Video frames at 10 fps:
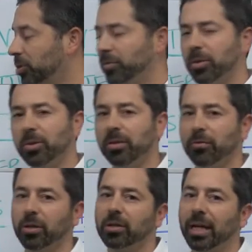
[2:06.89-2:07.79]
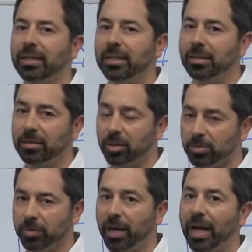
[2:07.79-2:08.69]
So if you're looking for a good idea in
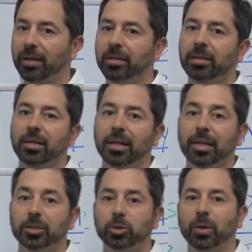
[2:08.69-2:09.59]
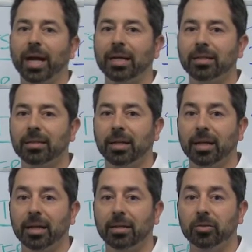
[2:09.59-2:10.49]
terms of how to attract
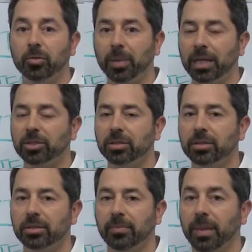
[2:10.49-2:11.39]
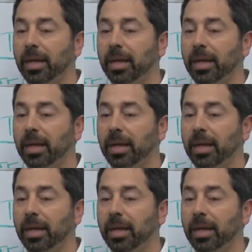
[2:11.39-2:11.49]
new patients,